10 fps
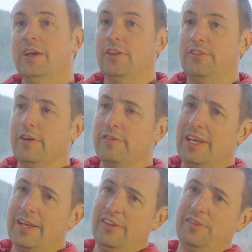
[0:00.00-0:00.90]
The
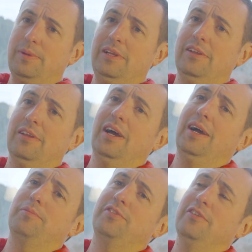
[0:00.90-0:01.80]
Dyfi area has been
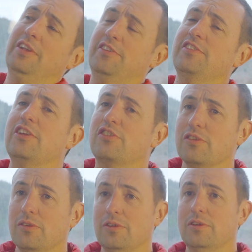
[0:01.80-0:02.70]
absolutely
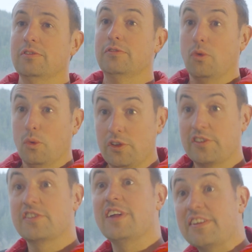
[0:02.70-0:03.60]
essential for the
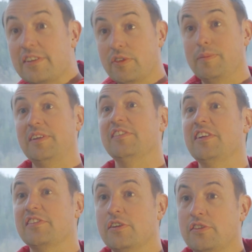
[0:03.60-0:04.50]
success of the
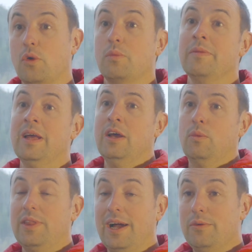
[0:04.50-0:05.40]
business. So
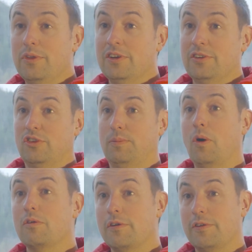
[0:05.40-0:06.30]
without the
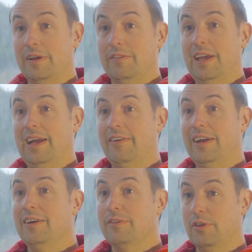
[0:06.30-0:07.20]
topography of the
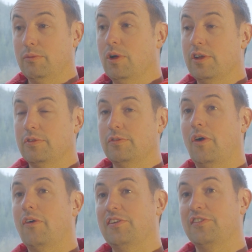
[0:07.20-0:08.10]
area, the wonderful
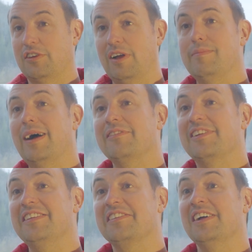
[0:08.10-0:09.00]
forests, the great
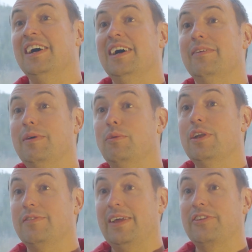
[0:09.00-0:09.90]
mountains, we
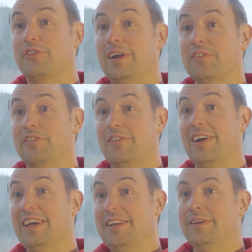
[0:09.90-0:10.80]
wouldn't have had the trails to
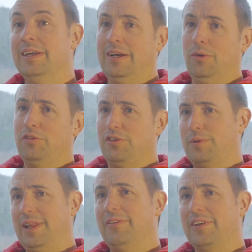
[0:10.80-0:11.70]
ride. Also
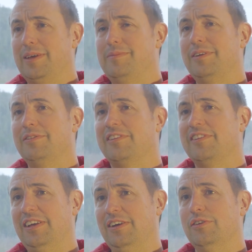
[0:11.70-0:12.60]
without the
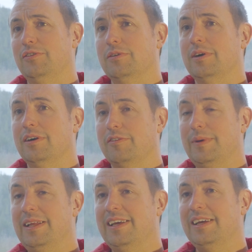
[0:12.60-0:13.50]
community who have
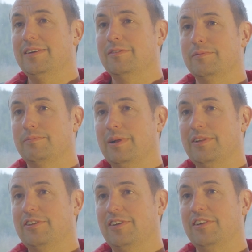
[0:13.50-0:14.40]
been here
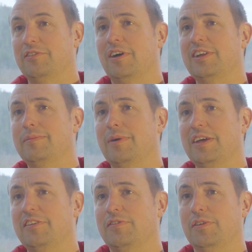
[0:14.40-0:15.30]
building trails, riding
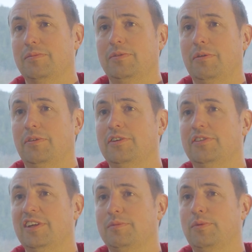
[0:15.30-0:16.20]
bikes for
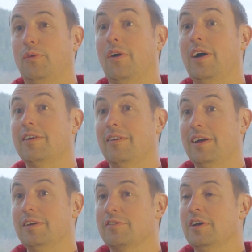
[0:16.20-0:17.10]
30 years before I
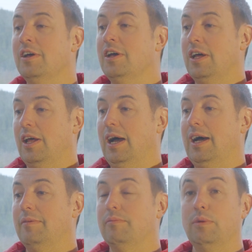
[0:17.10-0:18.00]
arrived,
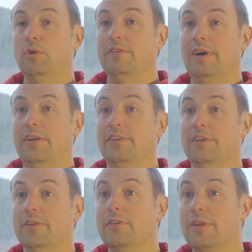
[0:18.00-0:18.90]
we wouldn't have had
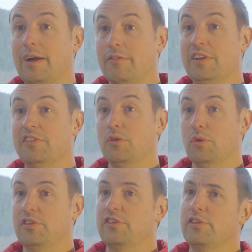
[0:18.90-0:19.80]
that
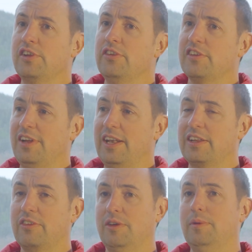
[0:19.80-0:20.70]
resource. So it's the understanding
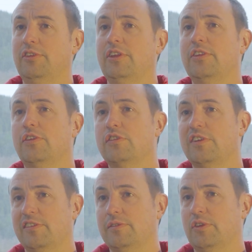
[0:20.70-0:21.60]
of the community, the
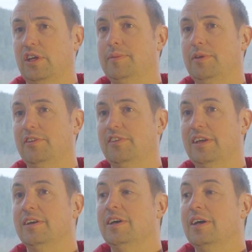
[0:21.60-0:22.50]
enthusiasm for the
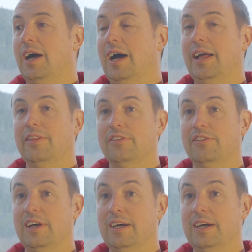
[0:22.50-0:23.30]
community, and